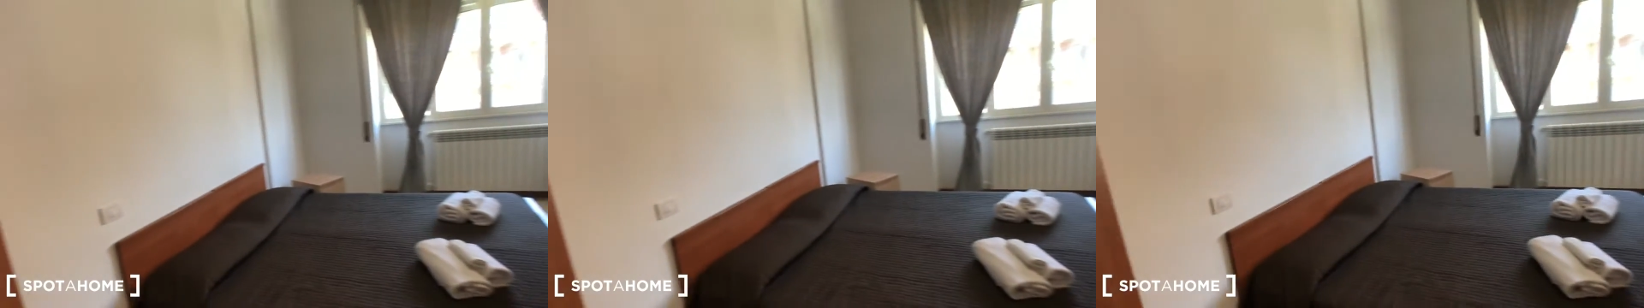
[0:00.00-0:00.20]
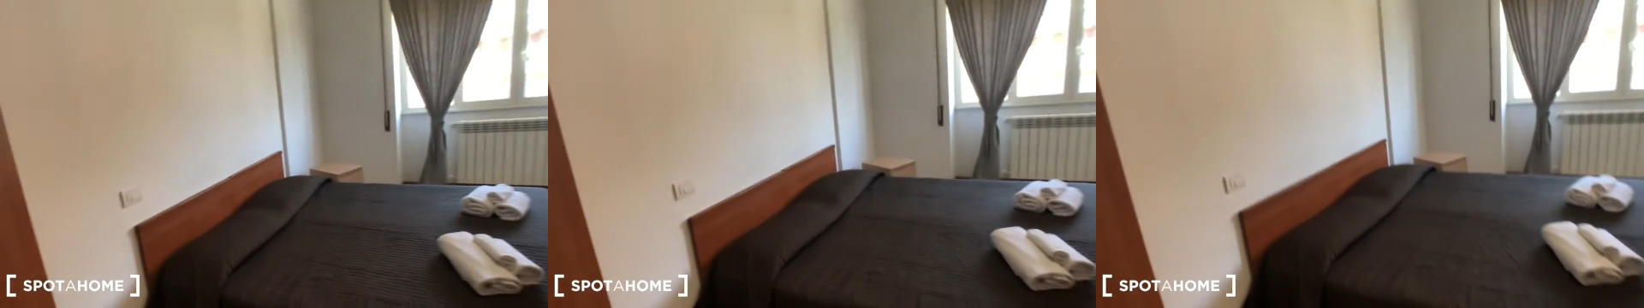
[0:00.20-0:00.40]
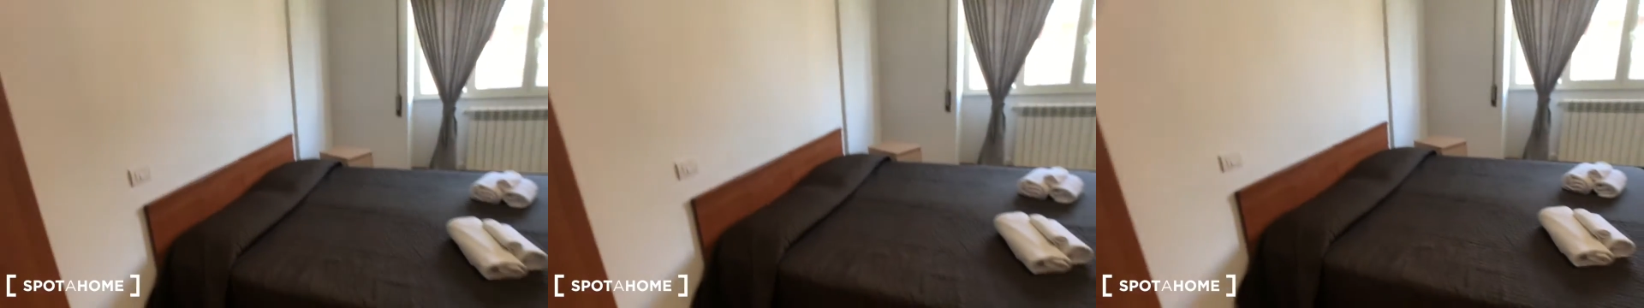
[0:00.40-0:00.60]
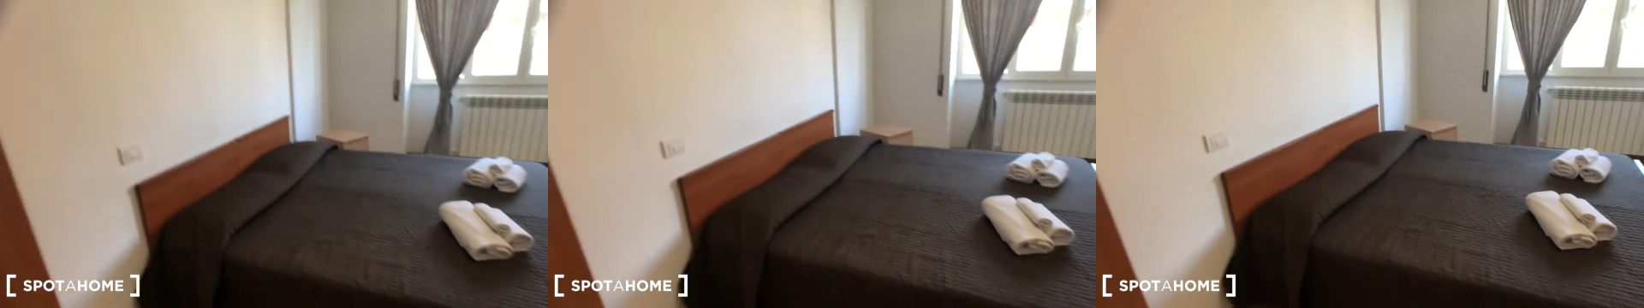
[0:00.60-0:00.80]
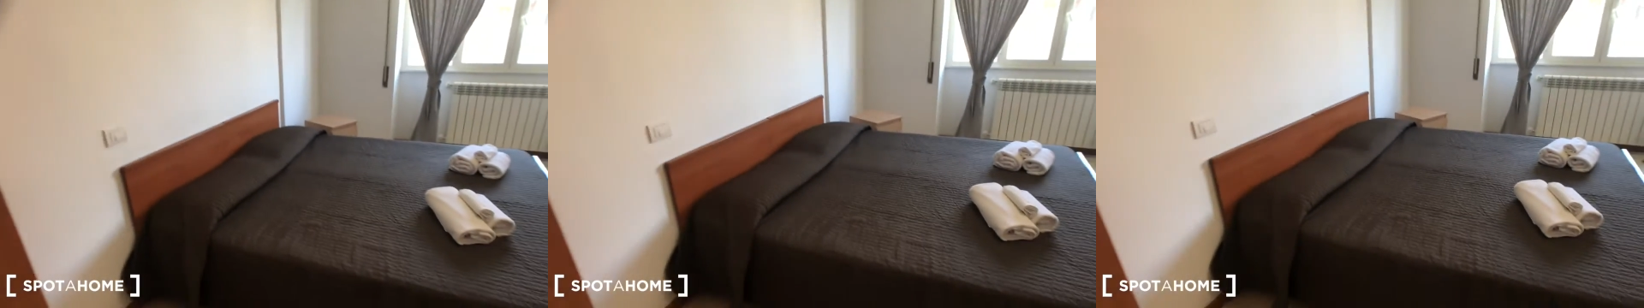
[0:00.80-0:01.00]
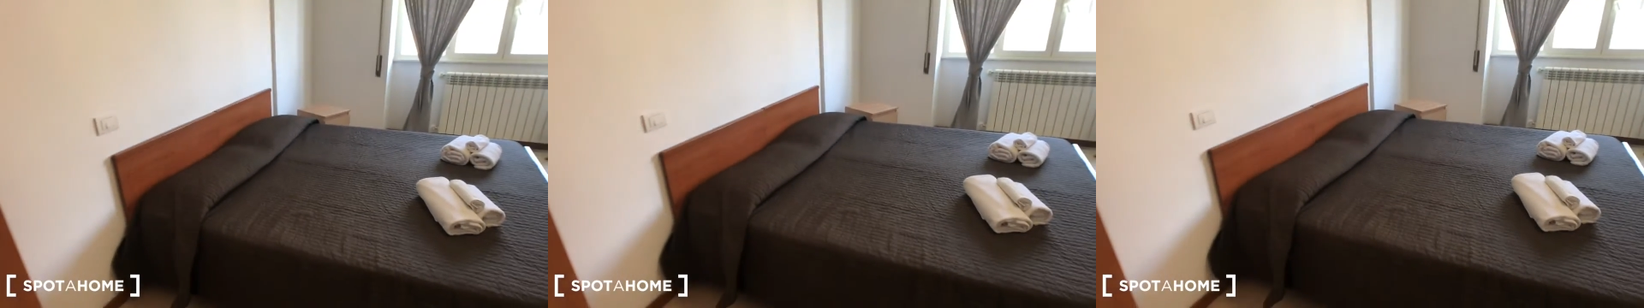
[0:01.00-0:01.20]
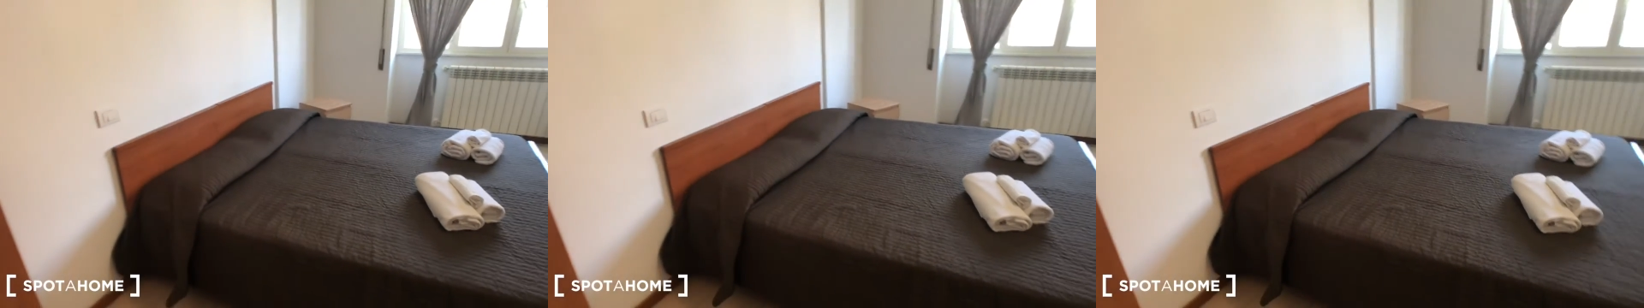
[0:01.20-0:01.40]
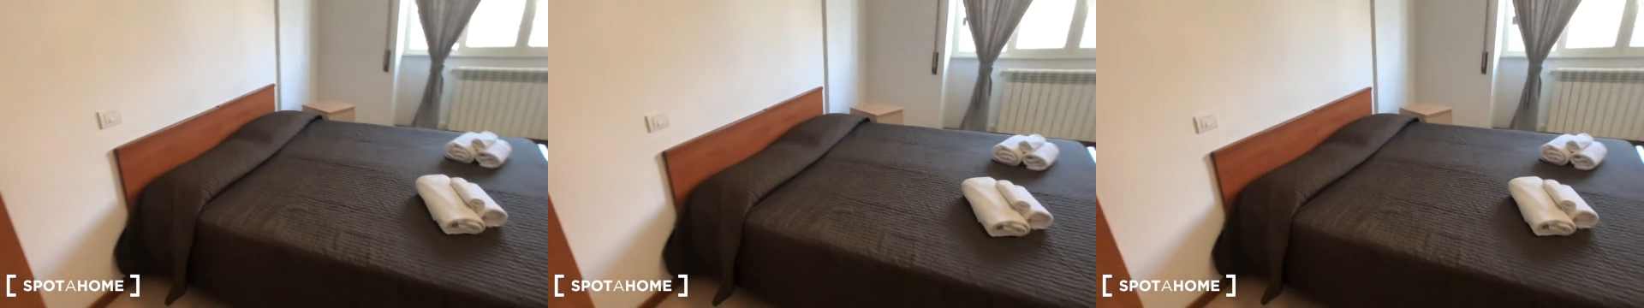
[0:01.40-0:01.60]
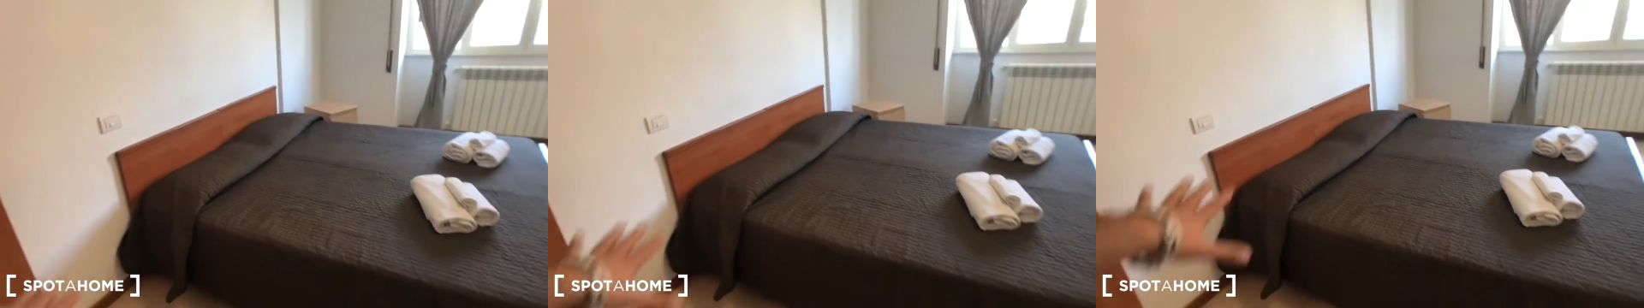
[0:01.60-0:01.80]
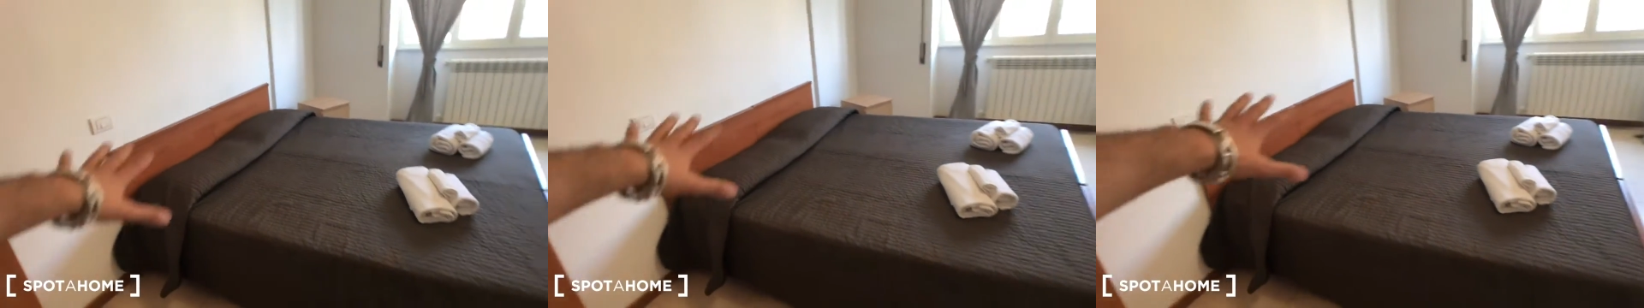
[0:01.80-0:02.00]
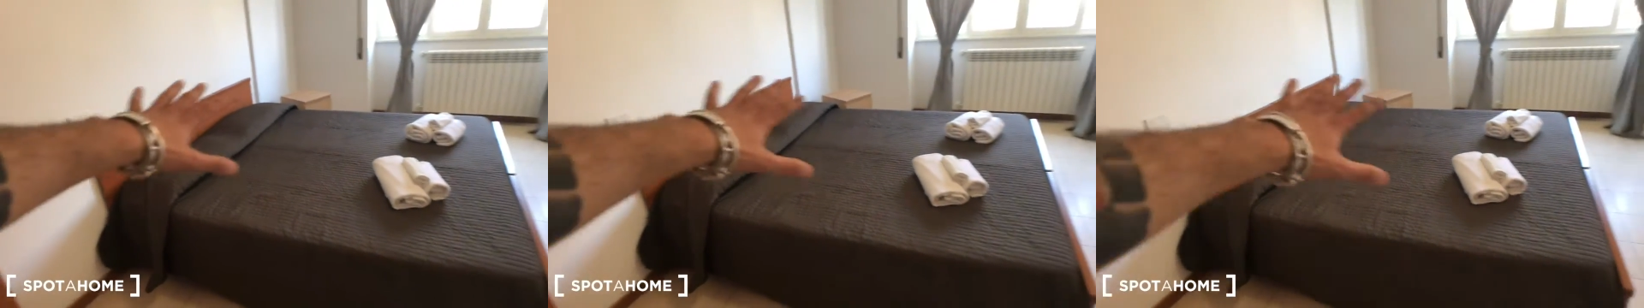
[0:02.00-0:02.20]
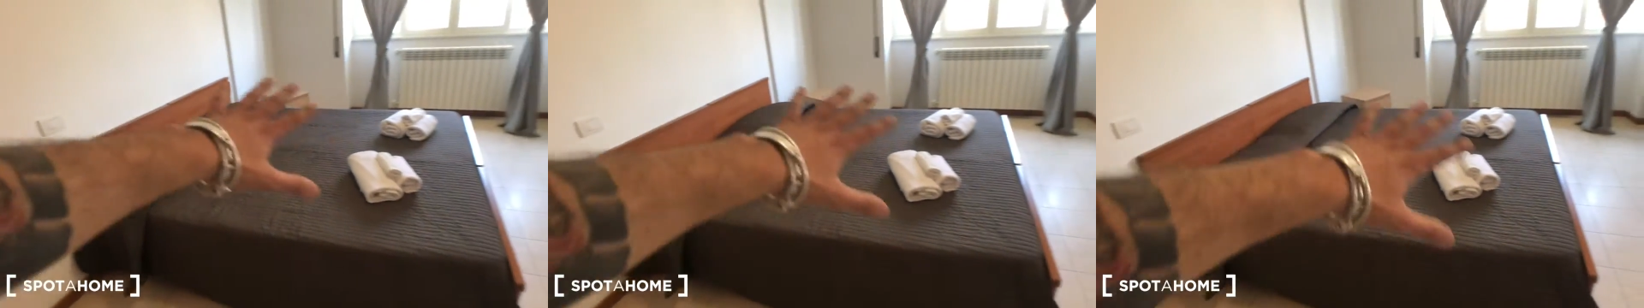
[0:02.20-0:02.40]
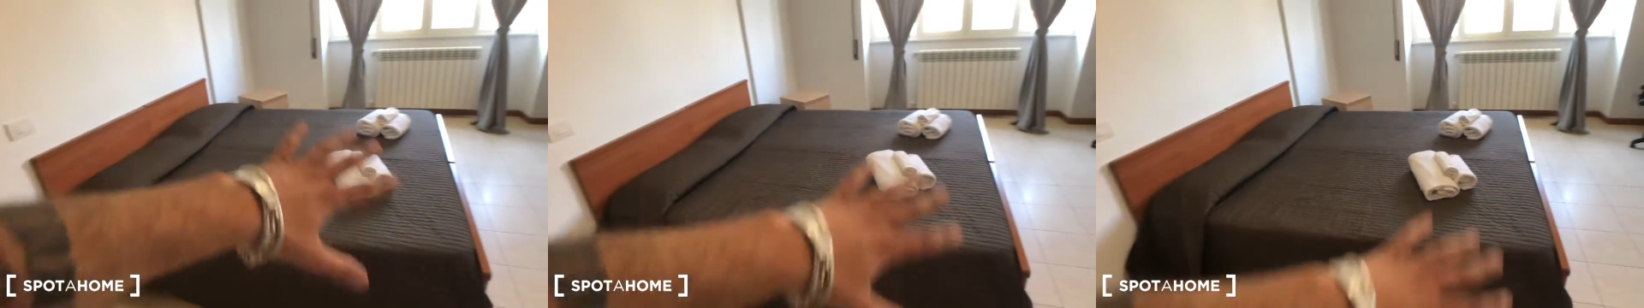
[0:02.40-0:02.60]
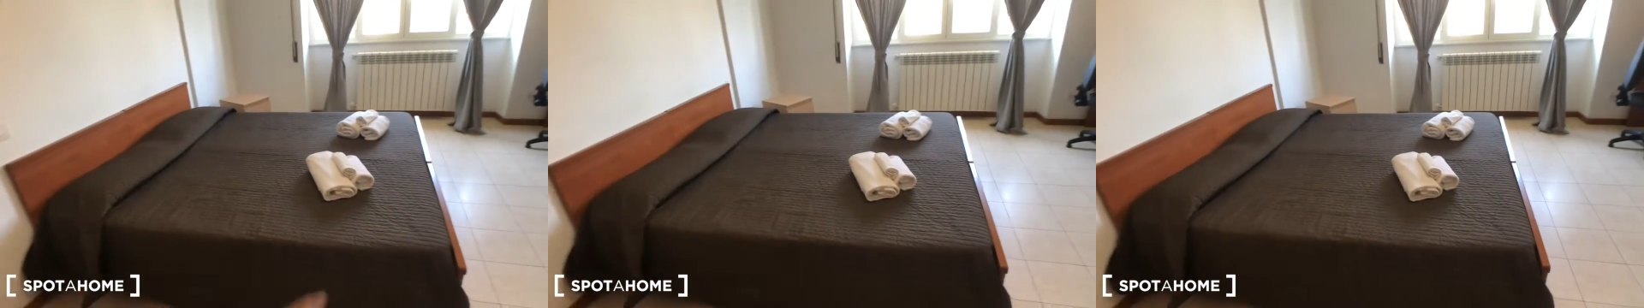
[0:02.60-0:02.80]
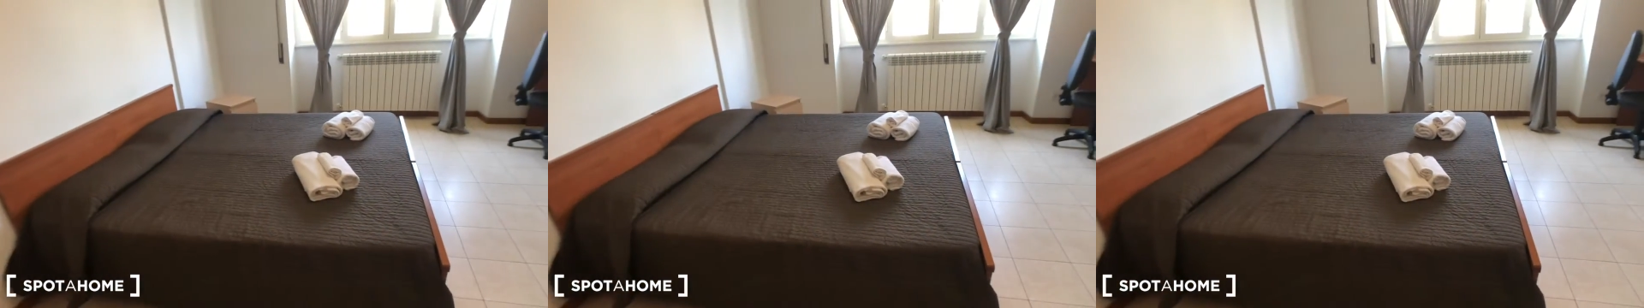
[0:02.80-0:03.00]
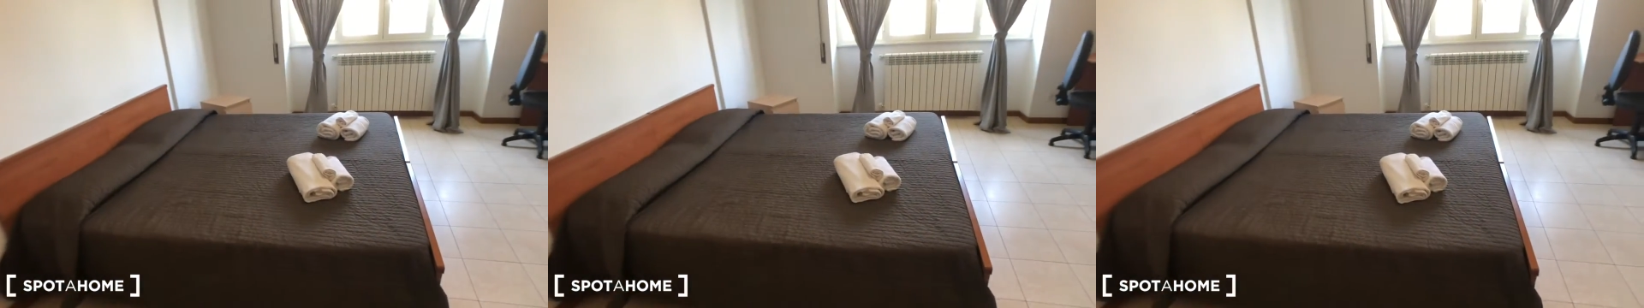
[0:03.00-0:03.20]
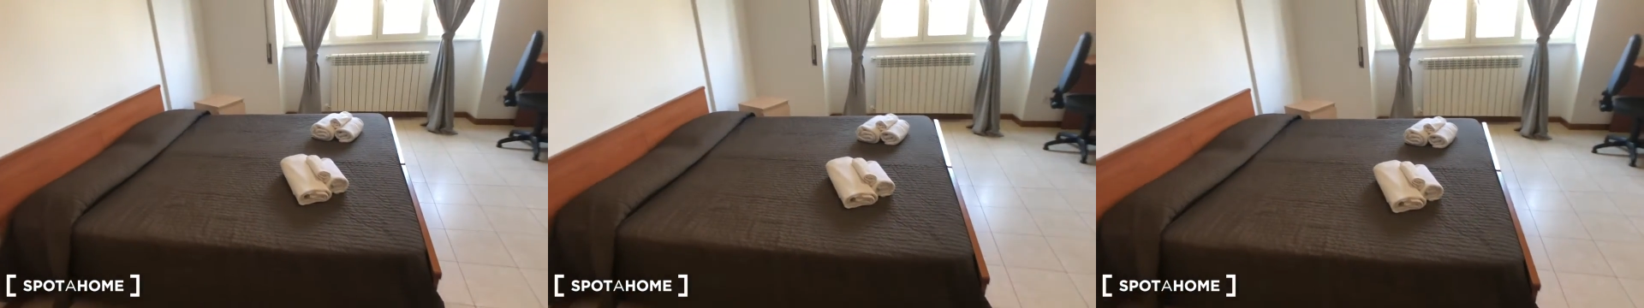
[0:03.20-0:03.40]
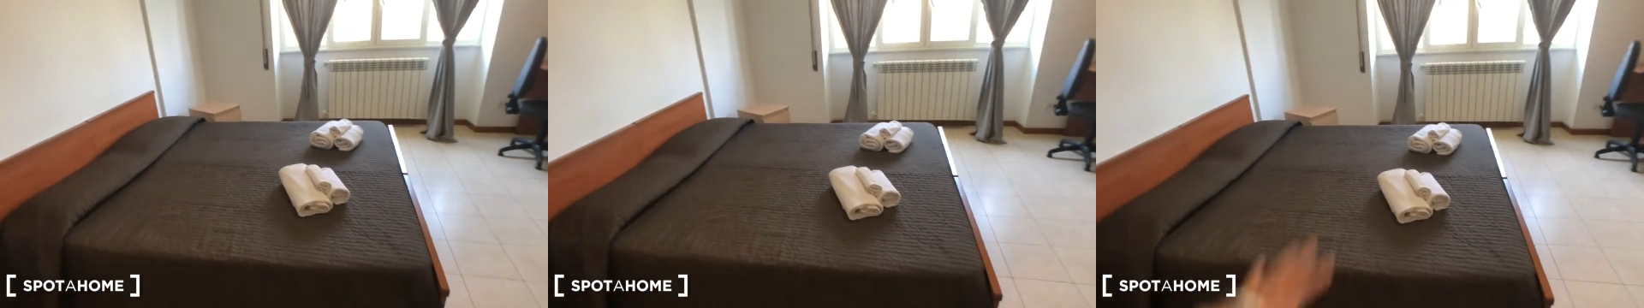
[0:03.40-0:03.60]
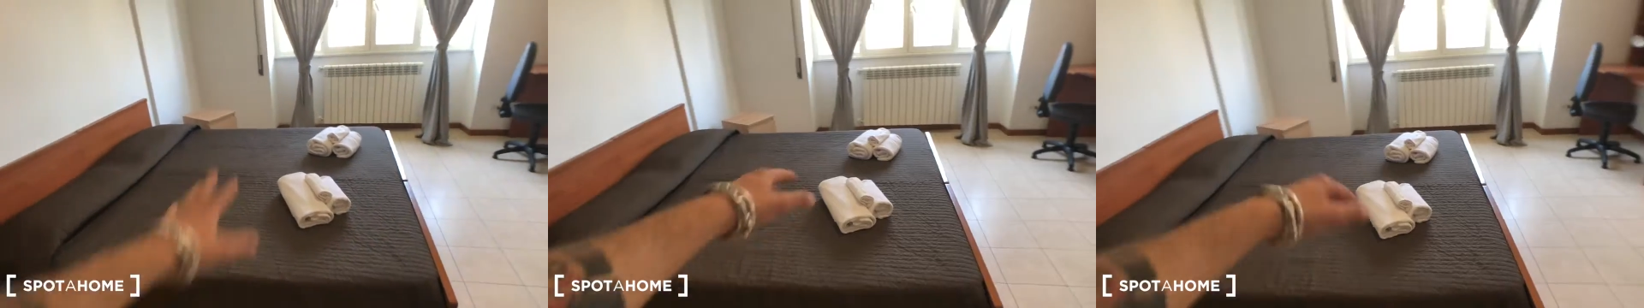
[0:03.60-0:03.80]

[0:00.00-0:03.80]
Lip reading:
No face is visible, so there are no lips to read.